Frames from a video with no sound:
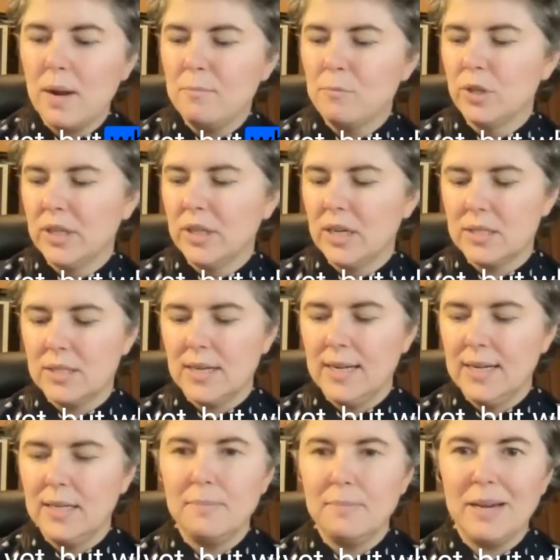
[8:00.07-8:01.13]
I'm really
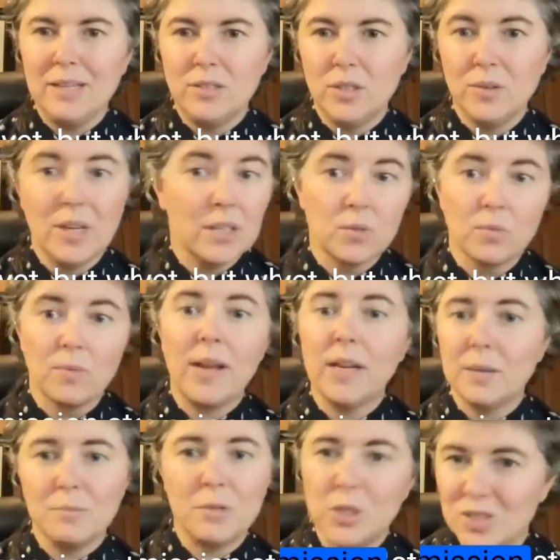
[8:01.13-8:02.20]
excited about doing is writing
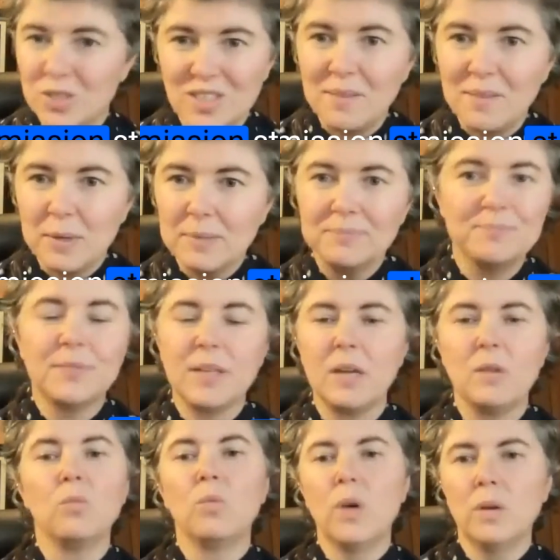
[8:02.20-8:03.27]
a mission statement
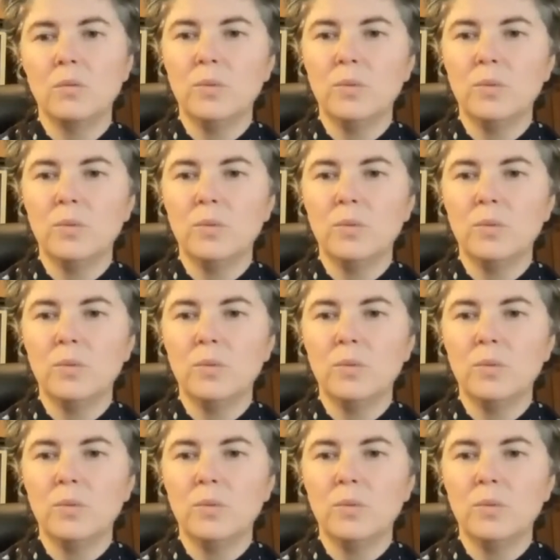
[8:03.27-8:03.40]
and what